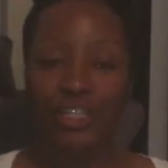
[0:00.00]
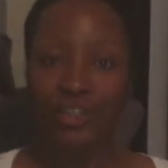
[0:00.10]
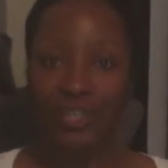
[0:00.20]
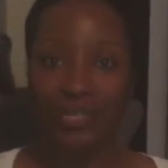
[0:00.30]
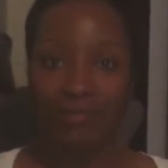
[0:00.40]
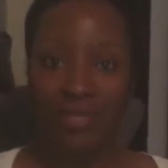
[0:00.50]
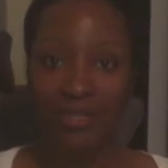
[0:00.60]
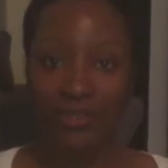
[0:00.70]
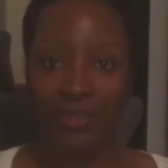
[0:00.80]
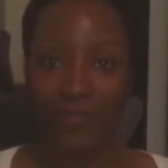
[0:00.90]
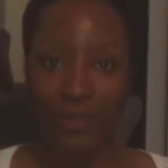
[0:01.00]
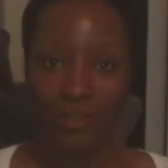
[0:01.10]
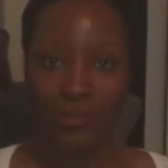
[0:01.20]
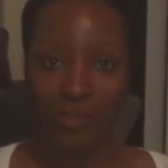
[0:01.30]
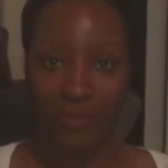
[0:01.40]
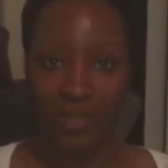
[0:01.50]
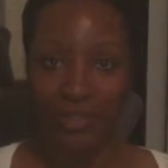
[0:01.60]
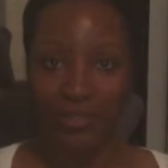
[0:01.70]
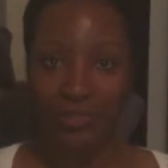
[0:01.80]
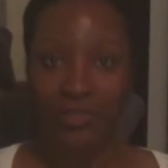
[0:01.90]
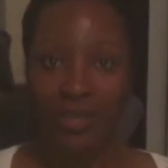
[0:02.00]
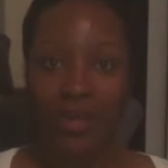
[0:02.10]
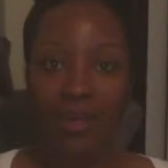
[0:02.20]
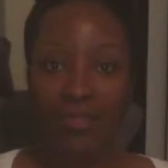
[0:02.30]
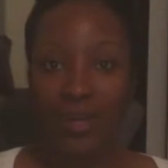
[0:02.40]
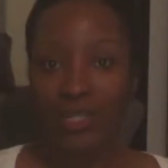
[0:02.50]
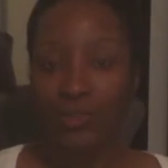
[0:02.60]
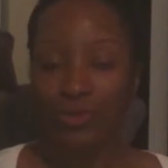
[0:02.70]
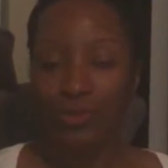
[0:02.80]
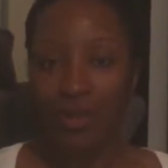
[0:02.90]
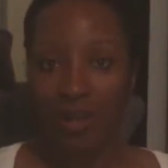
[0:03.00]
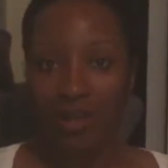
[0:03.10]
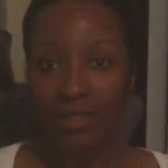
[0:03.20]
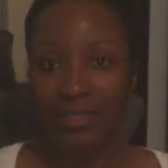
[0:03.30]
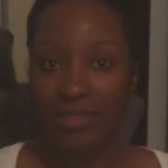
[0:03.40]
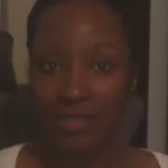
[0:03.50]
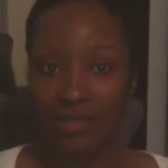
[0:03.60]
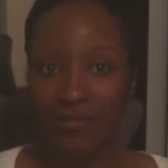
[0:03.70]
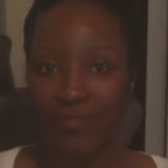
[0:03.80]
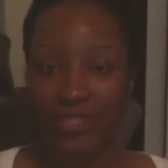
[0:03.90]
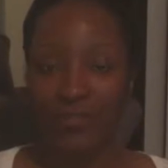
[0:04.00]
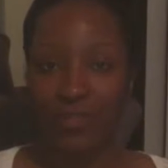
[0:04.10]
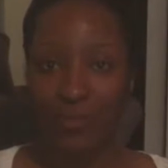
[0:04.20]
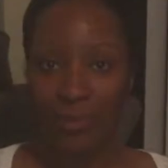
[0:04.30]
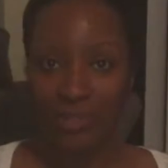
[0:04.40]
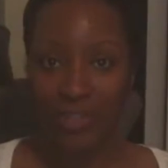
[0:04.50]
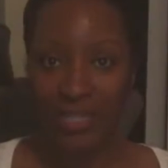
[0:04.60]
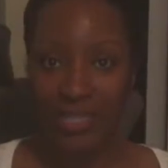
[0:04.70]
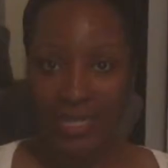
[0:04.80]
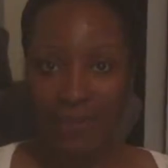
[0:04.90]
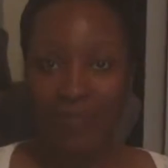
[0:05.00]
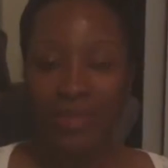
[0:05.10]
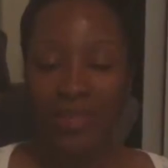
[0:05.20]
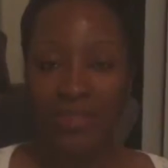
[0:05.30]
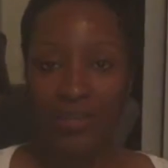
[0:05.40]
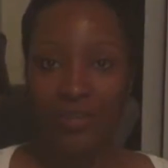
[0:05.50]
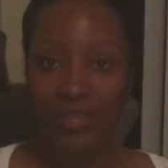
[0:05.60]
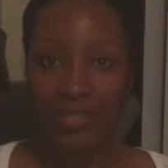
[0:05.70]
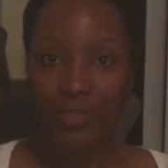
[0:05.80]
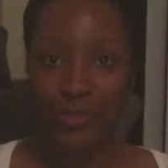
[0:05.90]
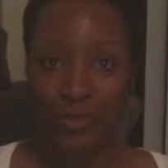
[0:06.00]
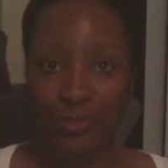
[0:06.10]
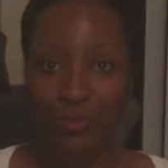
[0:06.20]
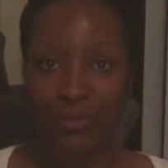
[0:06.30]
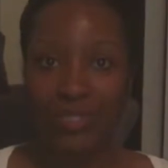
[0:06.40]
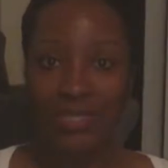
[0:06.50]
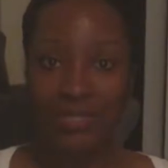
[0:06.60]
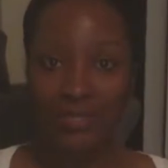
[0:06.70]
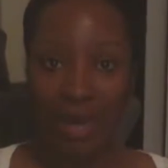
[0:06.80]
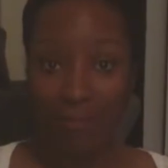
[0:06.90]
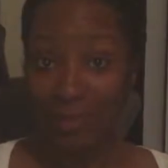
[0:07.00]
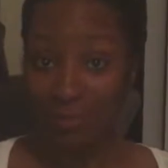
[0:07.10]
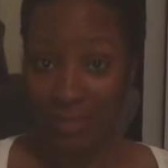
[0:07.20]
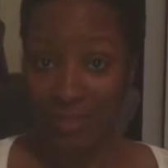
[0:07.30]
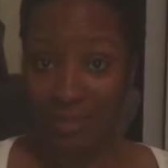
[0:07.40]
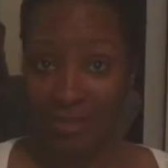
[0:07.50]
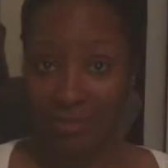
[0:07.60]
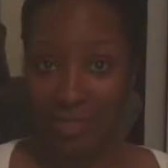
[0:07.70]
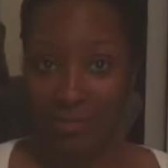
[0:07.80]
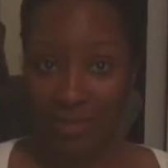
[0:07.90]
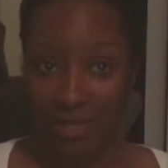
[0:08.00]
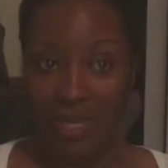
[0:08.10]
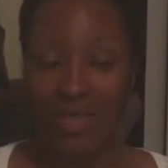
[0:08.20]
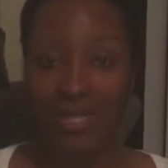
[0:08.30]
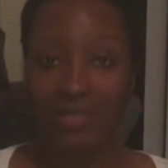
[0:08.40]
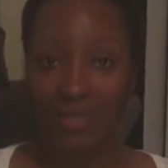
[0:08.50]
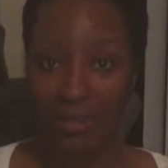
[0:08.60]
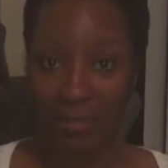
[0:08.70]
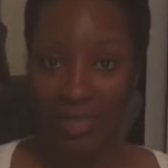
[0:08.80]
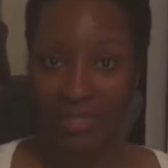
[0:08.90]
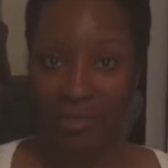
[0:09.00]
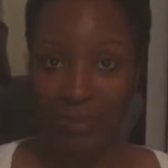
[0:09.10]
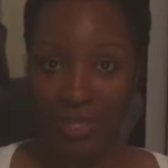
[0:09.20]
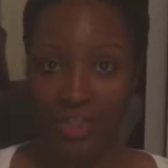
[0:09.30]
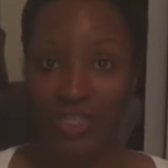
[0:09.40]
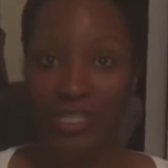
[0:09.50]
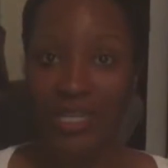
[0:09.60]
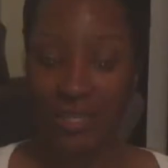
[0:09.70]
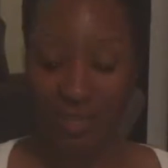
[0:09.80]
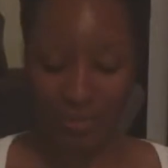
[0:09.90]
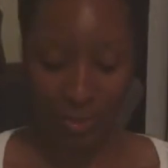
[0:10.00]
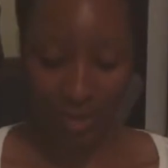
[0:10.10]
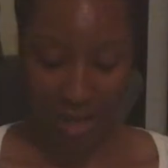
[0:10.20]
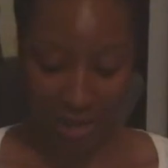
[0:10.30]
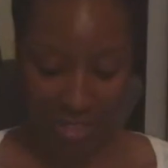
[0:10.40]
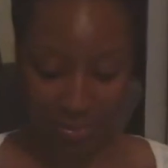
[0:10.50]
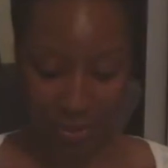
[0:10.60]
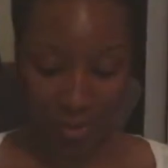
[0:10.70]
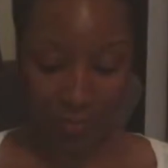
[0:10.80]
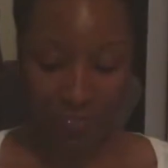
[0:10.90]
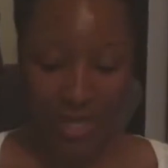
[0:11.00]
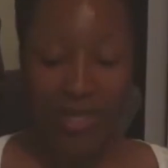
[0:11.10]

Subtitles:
Your EMT are your first responders. That's who you call in the event of an emergency. They're there to stop the bleeding, so to speak. They stabilize the patient and get them to a hospital.